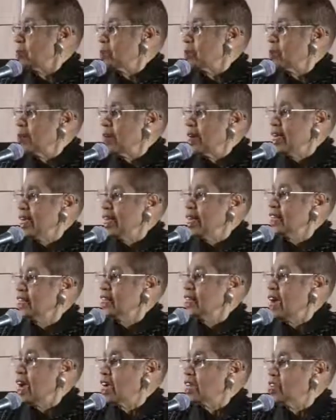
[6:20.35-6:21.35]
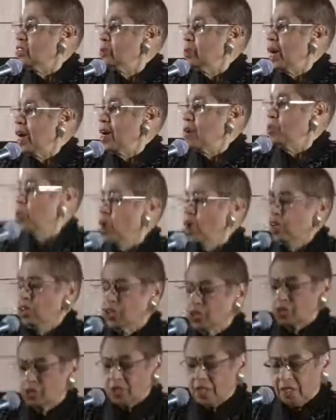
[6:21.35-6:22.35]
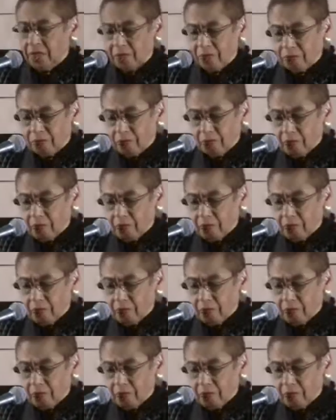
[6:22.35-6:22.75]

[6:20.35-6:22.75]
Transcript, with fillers: Spring in Occupy Wall Street.